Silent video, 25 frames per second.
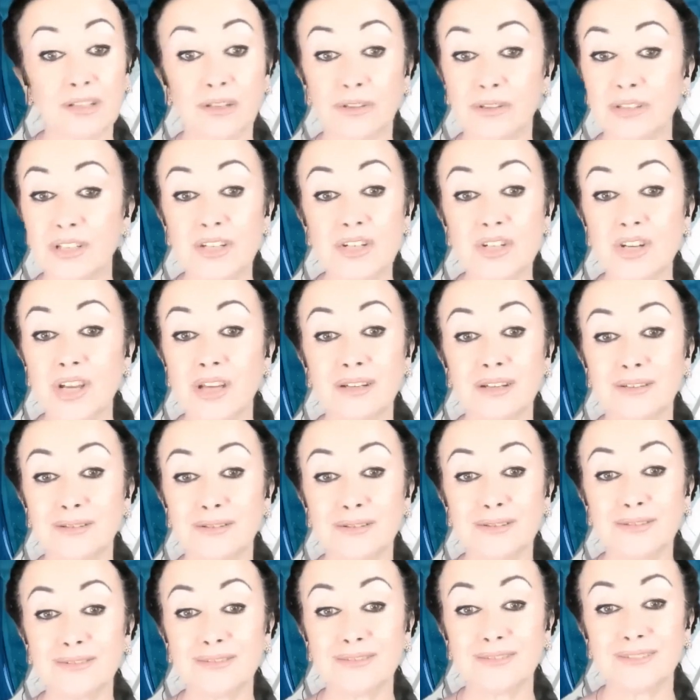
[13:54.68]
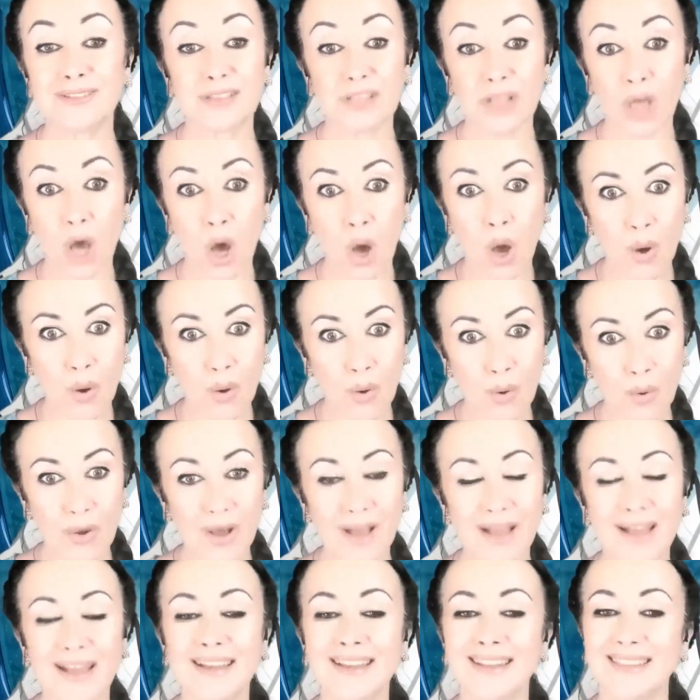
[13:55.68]
Not in gender, no,
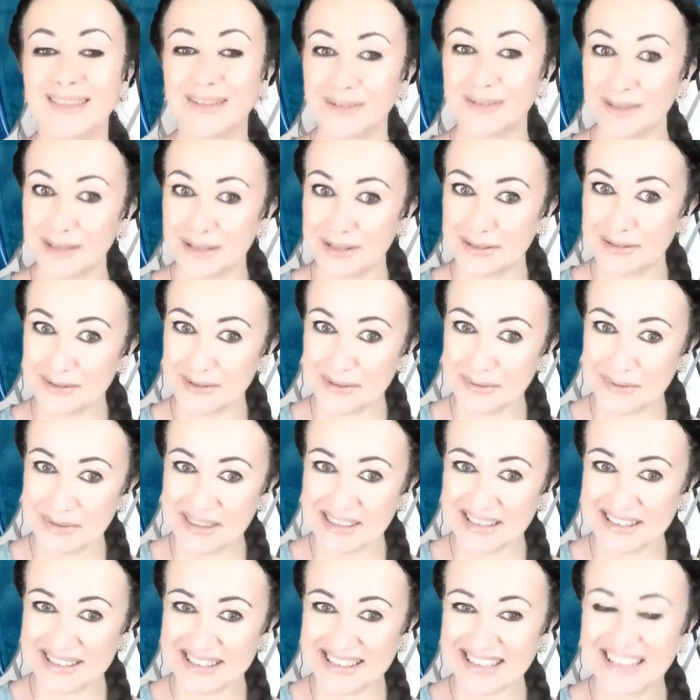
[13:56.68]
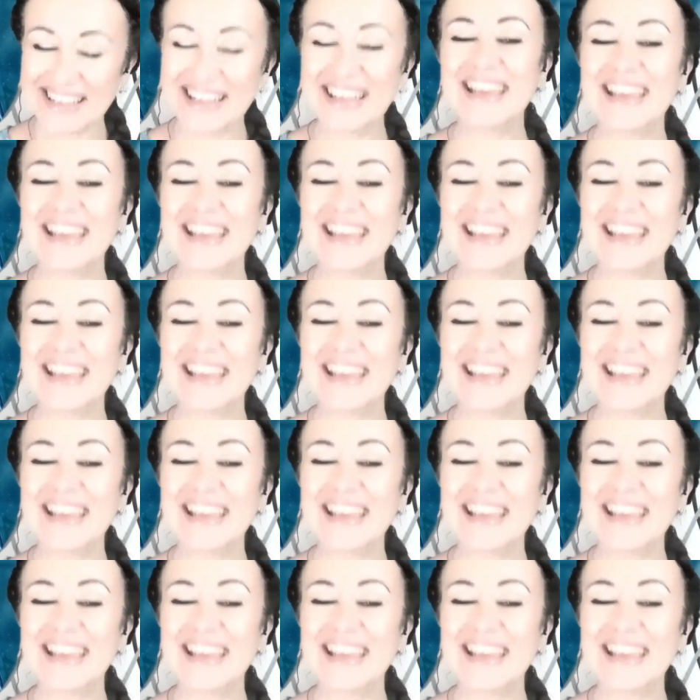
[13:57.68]
nothing to do with it.